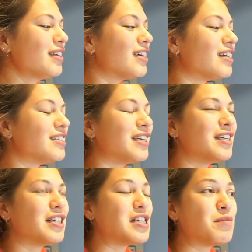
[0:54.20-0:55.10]
I
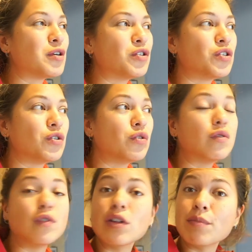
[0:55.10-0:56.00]
sent an email to
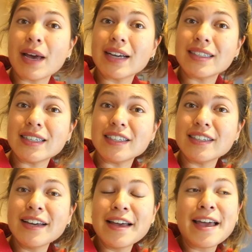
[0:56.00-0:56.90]
Fault Magazine
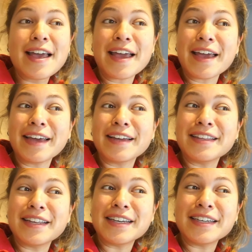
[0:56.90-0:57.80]
and
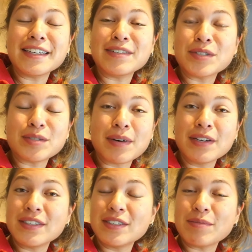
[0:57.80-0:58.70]
they
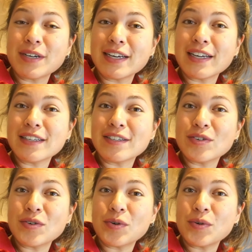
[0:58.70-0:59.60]
responded to me and
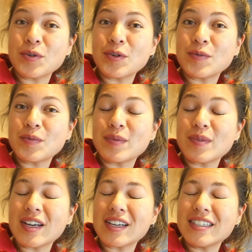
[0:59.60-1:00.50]
told
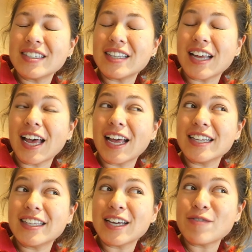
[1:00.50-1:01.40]
us that they